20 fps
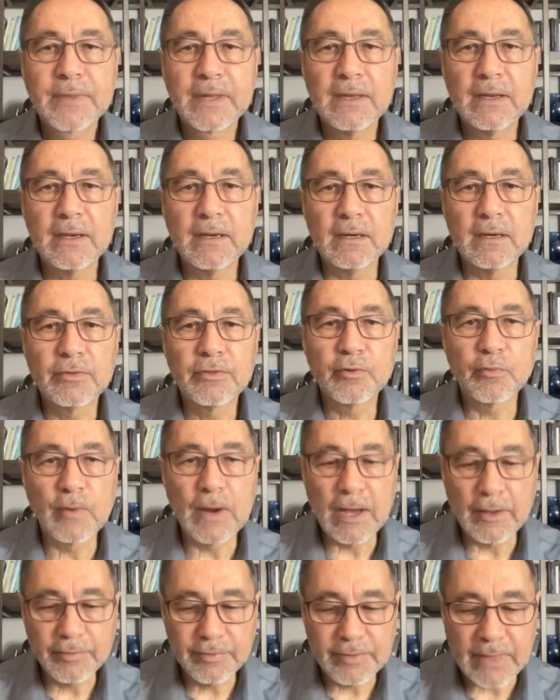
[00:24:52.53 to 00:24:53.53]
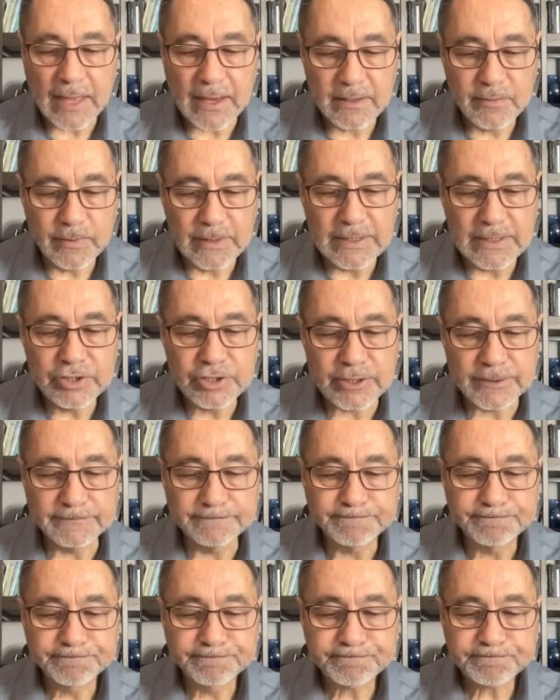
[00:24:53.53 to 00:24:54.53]
throughout that
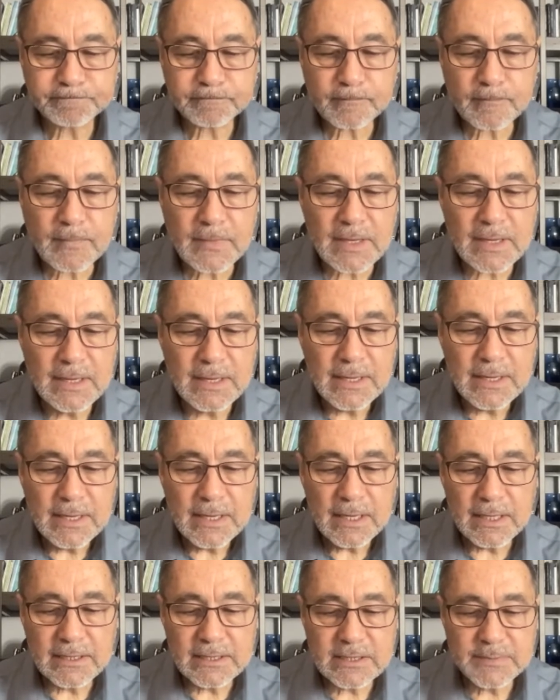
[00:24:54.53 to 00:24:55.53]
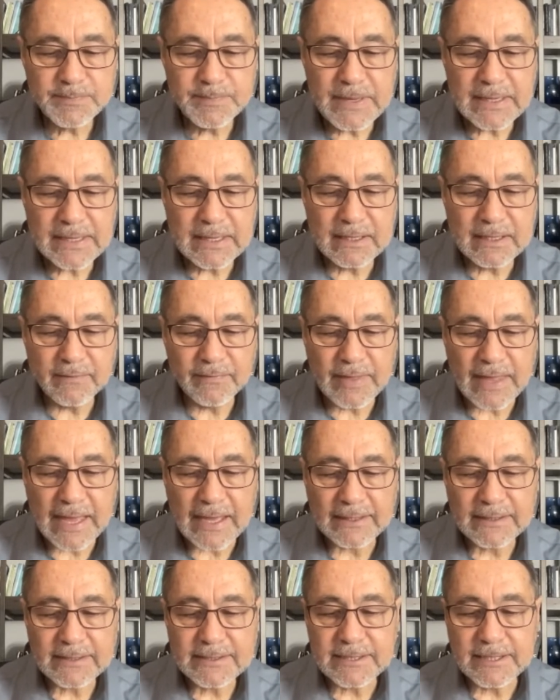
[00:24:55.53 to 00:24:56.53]
region. Speaking of
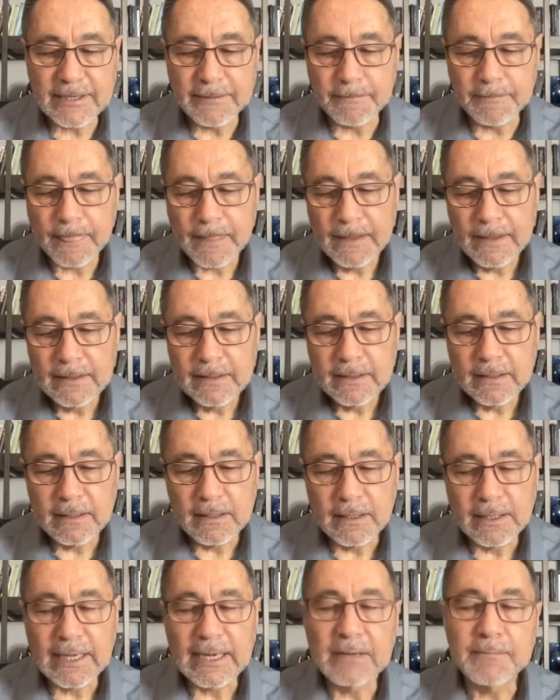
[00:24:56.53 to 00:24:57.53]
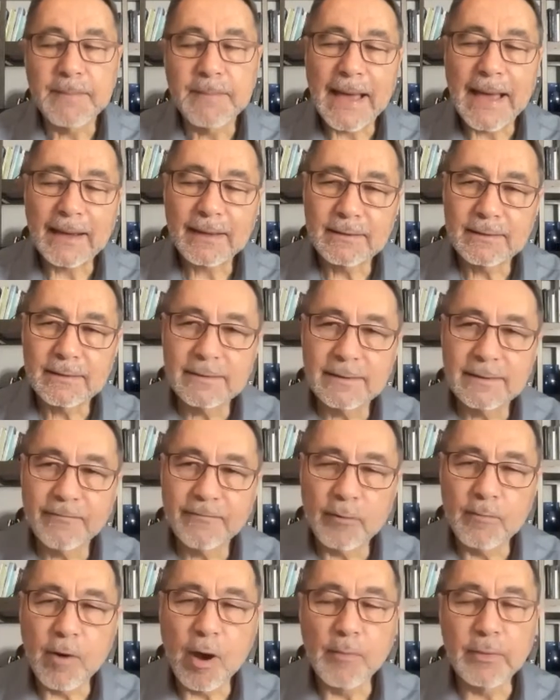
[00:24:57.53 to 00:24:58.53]
that, getting back for
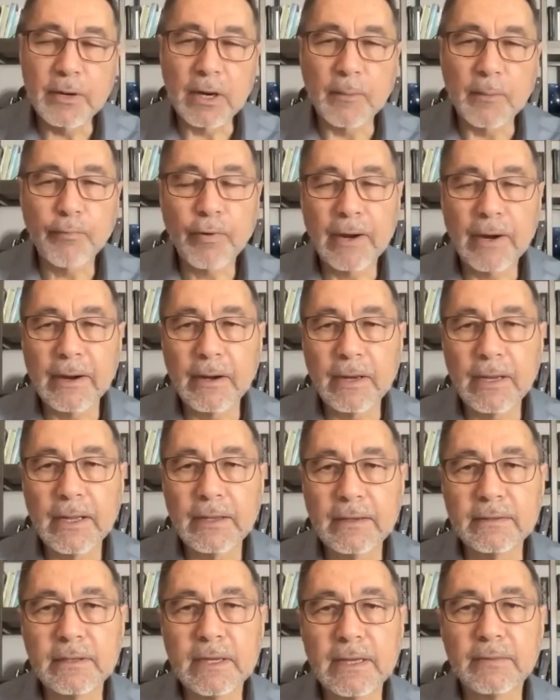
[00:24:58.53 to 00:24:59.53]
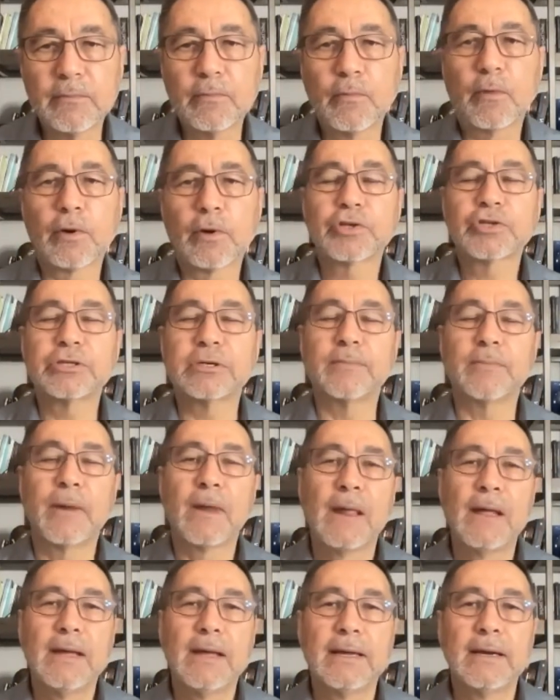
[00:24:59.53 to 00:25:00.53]
a moment on prayer and worship,
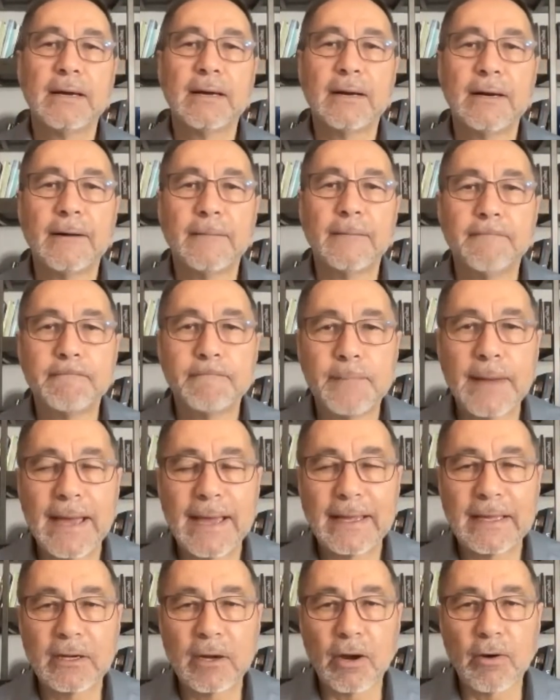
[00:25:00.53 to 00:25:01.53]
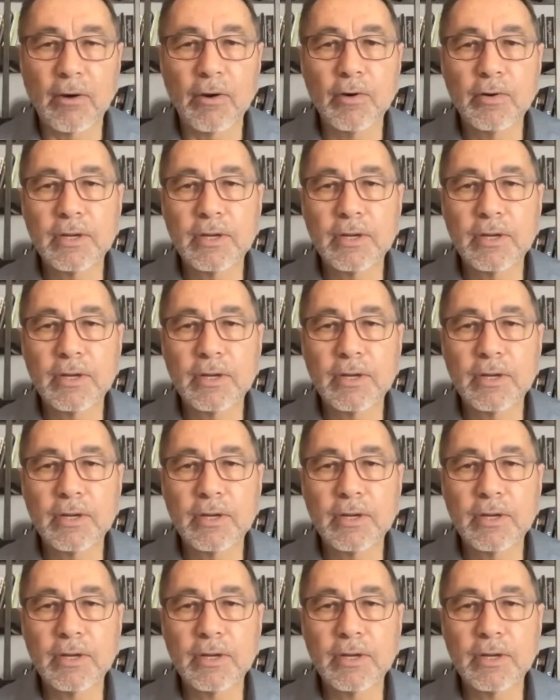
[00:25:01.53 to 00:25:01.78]
back in our own